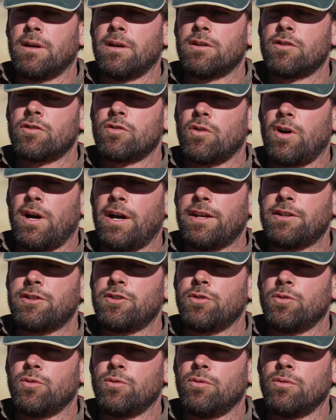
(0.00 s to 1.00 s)
try
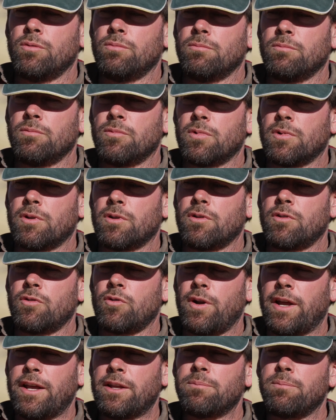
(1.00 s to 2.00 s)
to
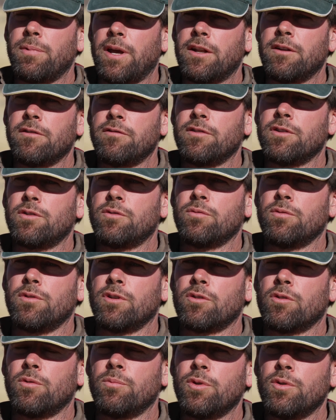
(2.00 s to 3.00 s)
create benefit to the
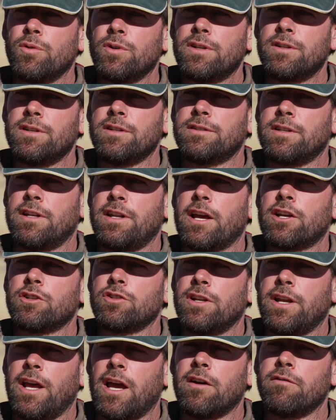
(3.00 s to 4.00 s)
communities that
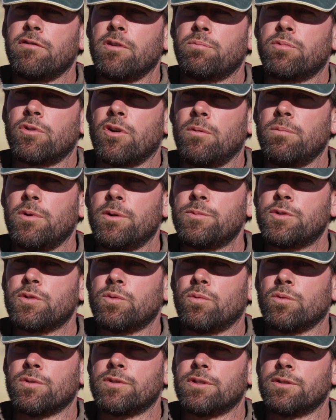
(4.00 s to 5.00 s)
actually have the problems
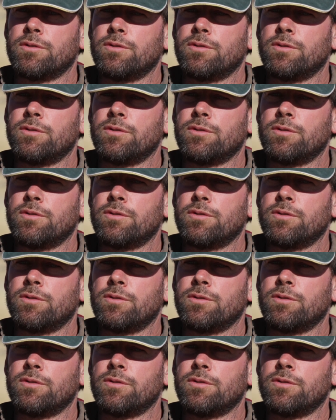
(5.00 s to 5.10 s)
also,